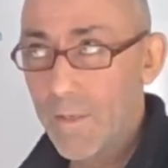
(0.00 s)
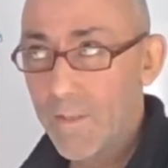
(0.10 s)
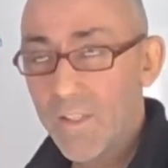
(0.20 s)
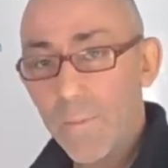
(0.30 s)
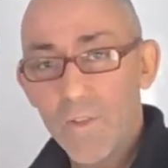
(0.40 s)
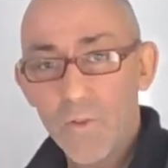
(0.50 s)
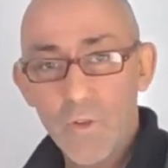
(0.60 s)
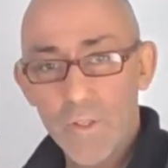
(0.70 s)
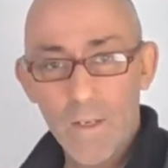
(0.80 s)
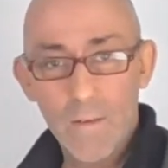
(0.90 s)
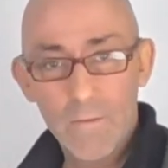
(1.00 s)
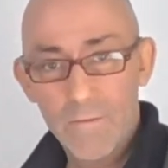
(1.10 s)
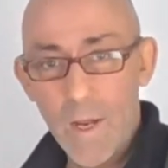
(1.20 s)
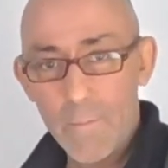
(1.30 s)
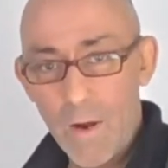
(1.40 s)
substituting
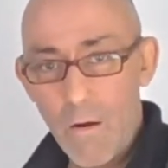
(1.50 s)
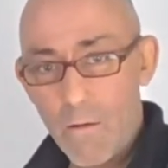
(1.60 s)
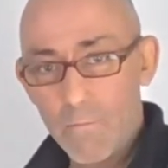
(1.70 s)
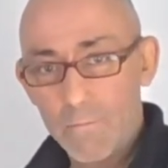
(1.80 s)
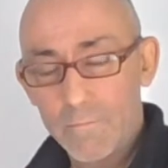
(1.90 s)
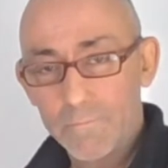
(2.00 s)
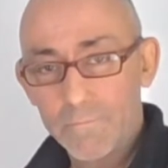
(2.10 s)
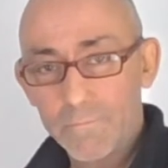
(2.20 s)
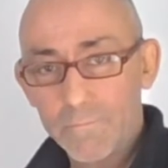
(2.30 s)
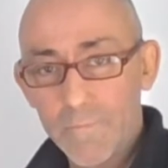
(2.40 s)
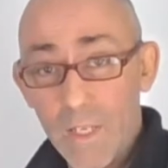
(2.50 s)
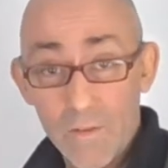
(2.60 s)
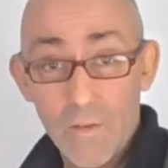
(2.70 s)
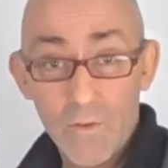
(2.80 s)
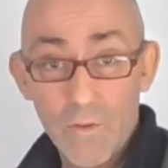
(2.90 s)
for my power
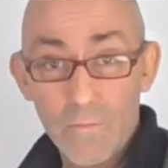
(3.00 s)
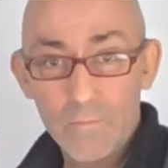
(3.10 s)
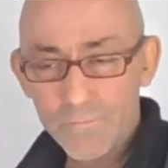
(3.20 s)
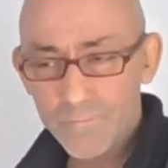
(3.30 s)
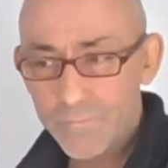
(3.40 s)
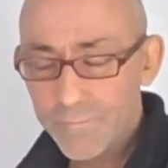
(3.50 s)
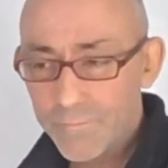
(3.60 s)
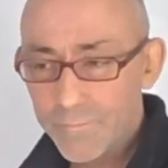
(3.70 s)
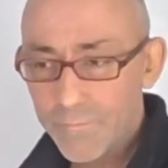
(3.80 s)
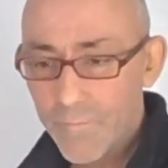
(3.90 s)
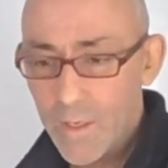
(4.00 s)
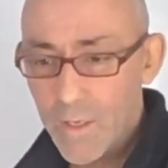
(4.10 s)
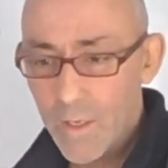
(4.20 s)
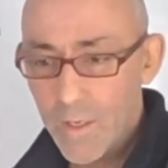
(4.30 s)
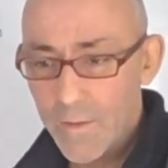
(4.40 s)
as a student.
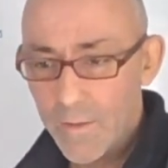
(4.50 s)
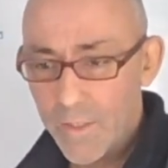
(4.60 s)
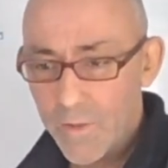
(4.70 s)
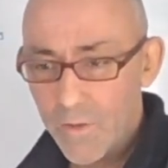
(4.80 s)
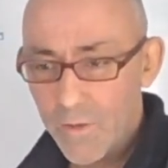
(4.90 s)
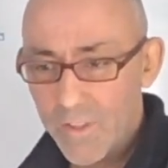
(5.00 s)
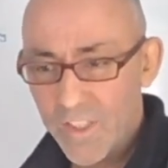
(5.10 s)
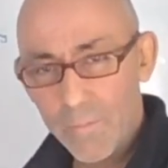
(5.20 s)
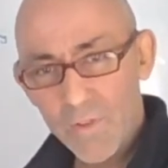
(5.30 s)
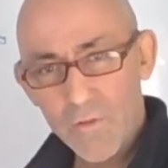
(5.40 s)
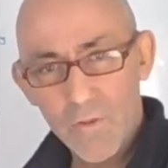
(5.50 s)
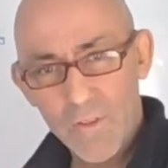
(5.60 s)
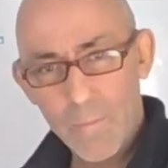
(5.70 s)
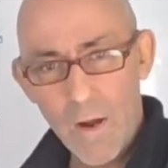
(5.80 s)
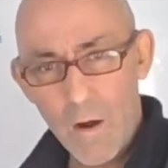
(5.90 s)
The teacher substitutes
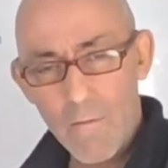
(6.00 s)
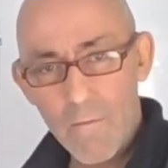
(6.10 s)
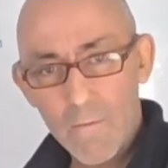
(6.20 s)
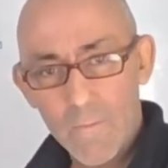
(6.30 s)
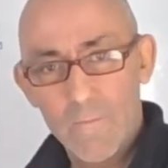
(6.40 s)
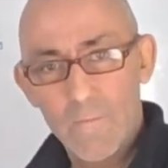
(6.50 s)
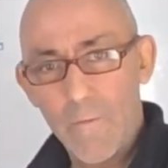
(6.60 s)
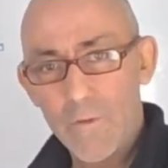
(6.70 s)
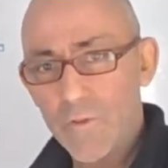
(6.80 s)
the power of the